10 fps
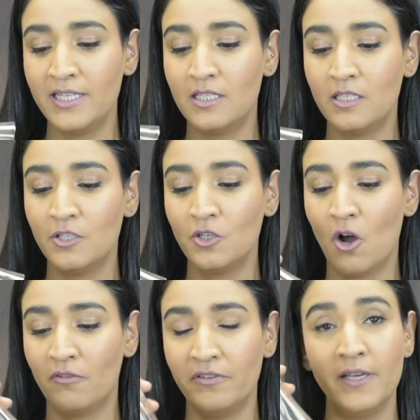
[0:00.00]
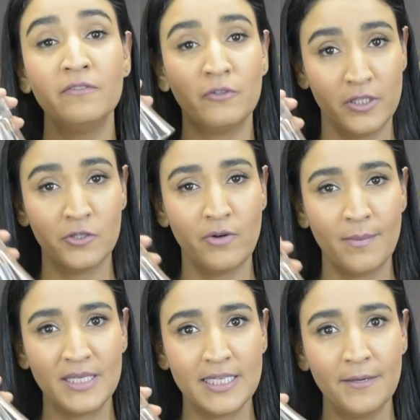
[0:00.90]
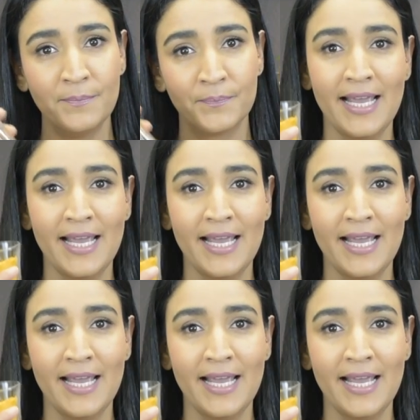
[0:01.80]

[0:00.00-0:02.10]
instant coffee for this remedy.